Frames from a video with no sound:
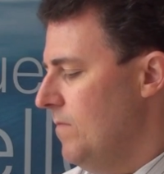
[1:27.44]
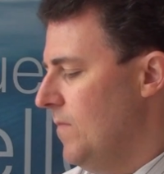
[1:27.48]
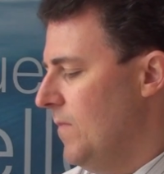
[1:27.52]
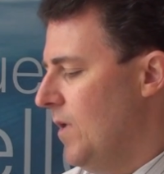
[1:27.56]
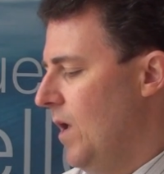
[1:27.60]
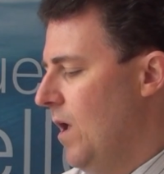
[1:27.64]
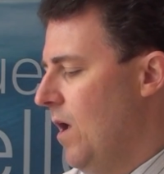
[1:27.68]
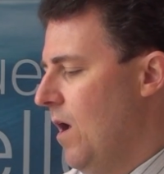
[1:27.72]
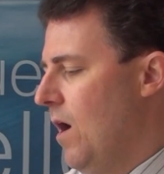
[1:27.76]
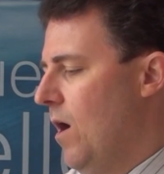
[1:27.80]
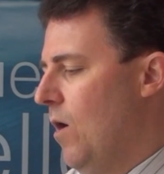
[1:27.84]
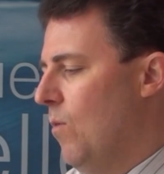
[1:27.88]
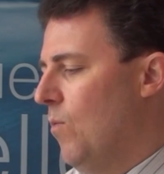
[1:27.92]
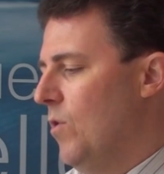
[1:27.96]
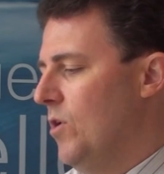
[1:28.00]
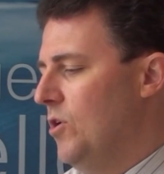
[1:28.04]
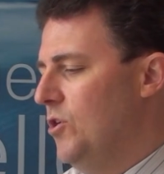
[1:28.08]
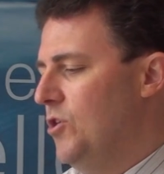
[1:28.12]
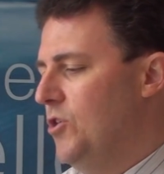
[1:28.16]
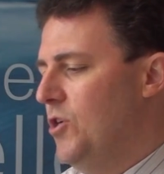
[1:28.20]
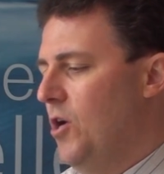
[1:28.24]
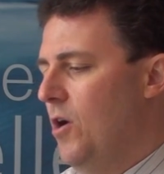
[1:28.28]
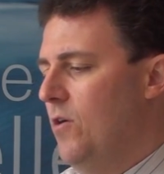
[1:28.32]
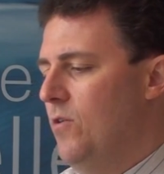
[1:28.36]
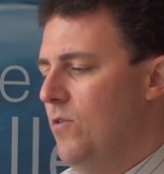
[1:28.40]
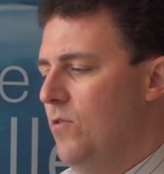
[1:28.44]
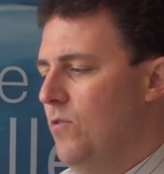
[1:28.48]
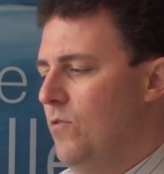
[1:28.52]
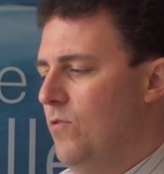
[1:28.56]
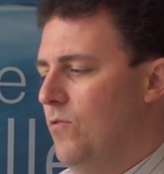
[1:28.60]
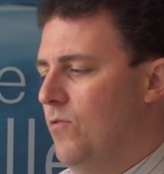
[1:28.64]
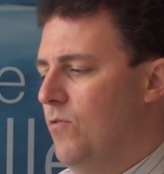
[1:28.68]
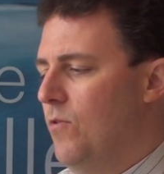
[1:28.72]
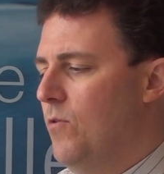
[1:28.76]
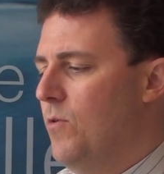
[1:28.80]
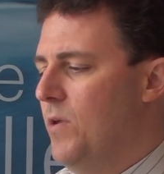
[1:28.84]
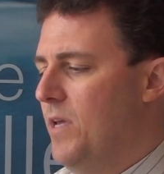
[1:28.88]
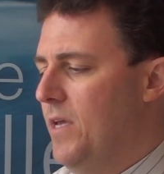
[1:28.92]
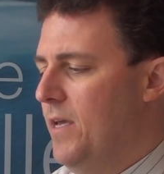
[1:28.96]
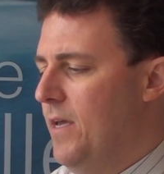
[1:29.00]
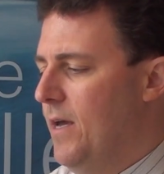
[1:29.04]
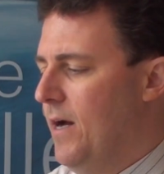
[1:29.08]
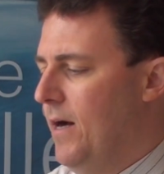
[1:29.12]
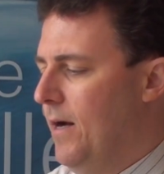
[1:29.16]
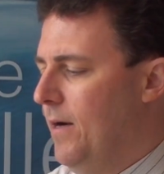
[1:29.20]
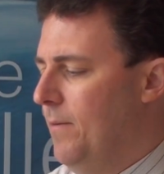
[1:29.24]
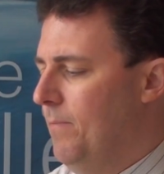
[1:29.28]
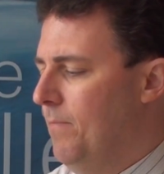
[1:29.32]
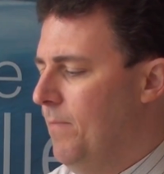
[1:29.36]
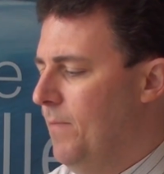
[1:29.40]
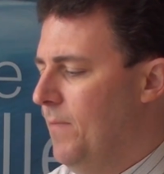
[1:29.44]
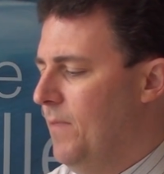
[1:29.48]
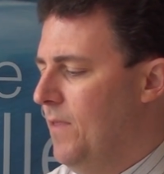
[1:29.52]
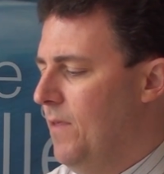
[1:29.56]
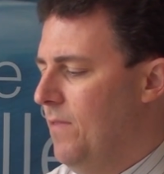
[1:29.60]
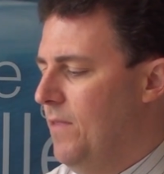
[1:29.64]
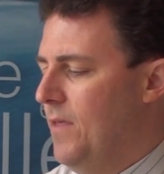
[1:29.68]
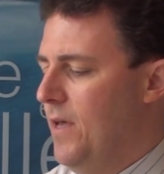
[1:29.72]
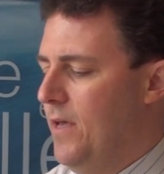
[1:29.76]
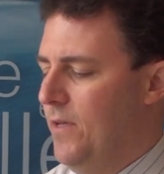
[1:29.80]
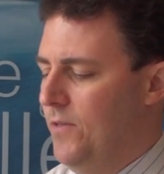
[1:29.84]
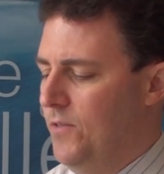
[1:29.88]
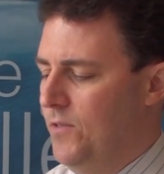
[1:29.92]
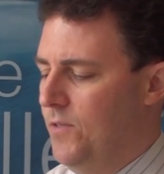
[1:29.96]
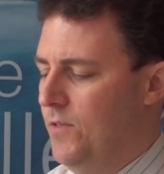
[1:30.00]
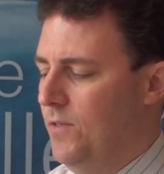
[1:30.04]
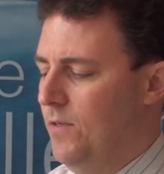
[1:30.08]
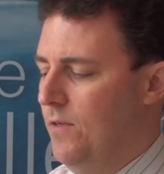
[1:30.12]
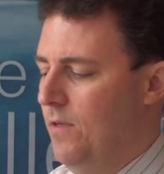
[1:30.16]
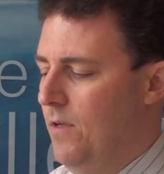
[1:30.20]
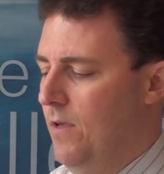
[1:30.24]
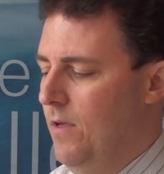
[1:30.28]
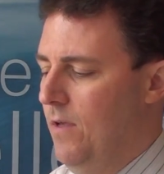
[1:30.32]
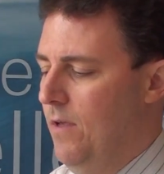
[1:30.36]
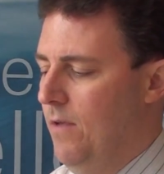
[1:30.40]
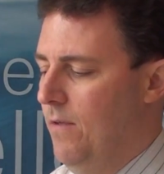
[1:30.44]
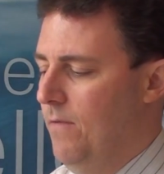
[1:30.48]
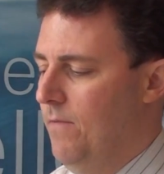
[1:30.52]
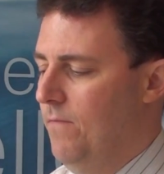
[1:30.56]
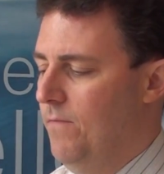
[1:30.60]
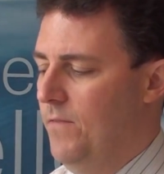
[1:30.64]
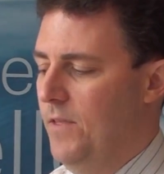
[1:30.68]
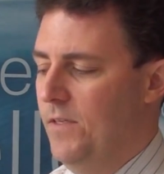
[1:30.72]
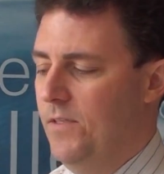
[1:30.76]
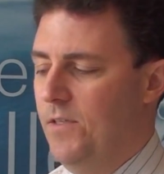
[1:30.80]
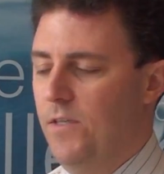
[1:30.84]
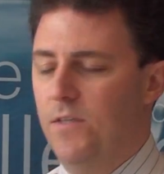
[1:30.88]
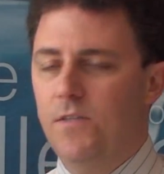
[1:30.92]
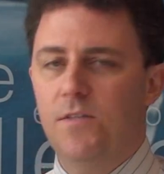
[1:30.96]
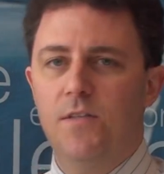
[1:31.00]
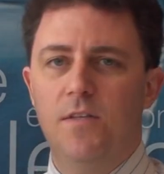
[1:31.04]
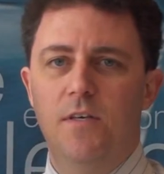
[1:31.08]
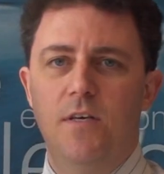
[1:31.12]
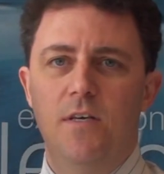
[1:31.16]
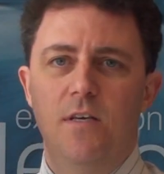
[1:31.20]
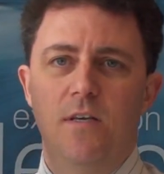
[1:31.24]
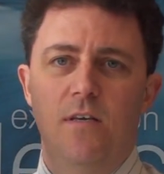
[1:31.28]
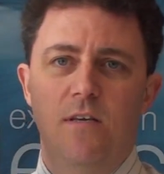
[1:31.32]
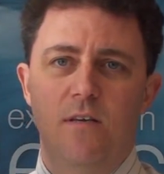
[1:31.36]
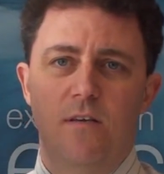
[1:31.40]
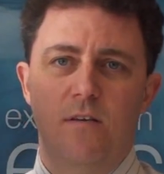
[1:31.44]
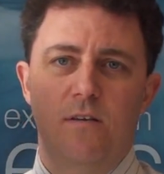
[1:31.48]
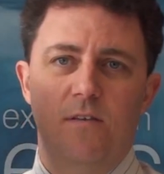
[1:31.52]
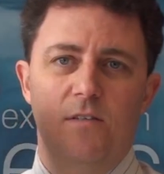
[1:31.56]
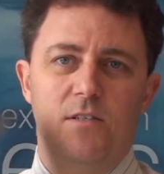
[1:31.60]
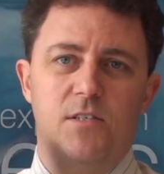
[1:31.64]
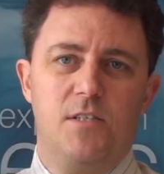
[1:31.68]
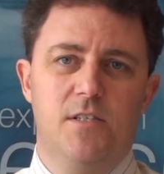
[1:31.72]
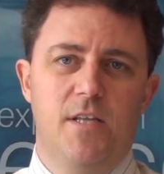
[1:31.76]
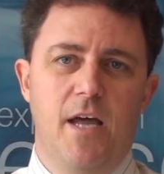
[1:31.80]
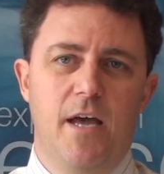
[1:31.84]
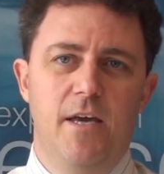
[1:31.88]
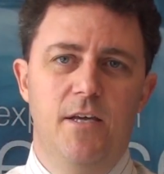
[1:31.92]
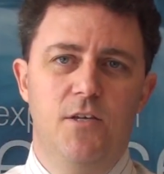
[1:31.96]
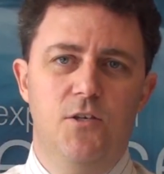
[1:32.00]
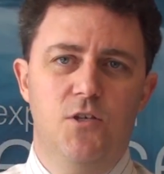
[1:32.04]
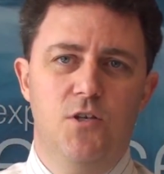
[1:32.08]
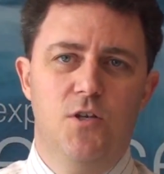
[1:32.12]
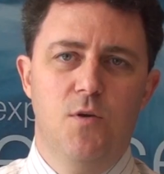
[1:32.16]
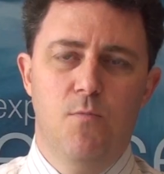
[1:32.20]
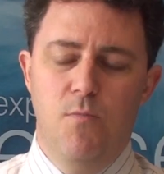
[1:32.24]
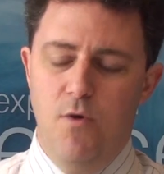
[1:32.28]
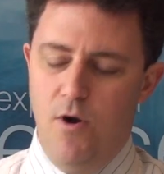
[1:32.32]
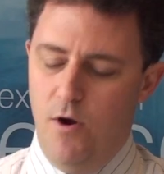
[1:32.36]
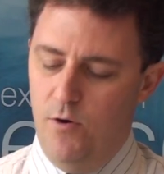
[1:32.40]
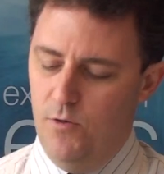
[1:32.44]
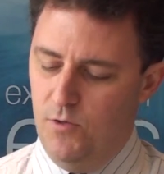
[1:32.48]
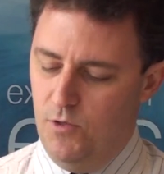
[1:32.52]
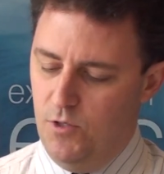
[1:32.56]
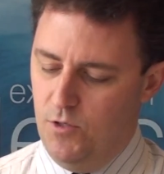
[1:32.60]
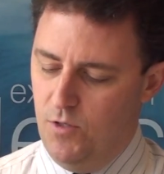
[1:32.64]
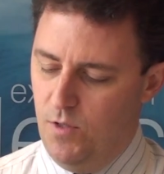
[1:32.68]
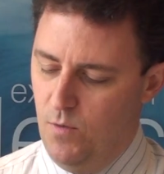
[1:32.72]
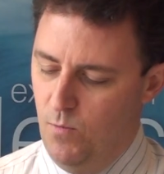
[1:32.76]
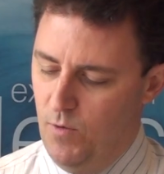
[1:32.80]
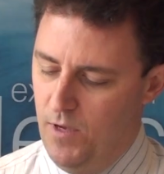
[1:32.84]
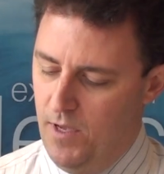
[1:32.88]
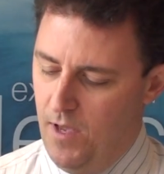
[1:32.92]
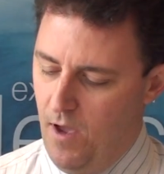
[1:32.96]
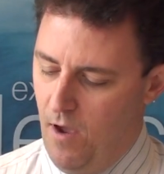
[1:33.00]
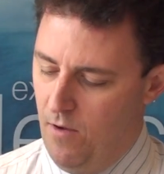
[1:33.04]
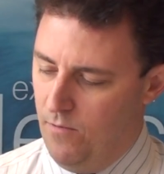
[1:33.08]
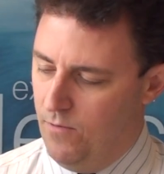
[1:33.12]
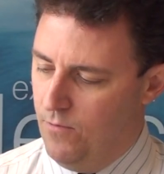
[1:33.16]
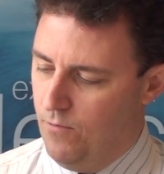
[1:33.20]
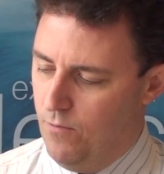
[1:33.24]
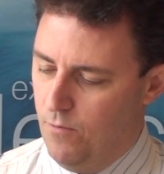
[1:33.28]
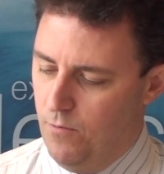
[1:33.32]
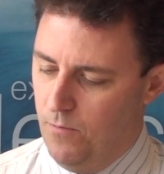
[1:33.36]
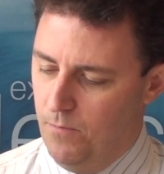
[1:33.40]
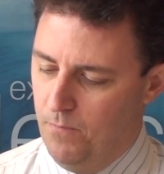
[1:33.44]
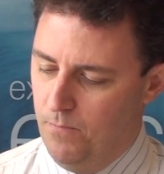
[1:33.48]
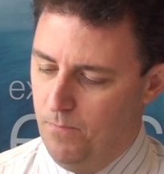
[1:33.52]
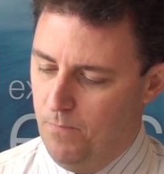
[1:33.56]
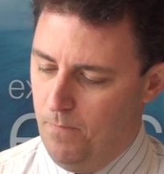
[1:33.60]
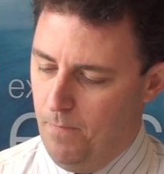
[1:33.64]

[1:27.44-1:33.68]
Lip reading: I want to show you through here that this is the staged approach that we go through.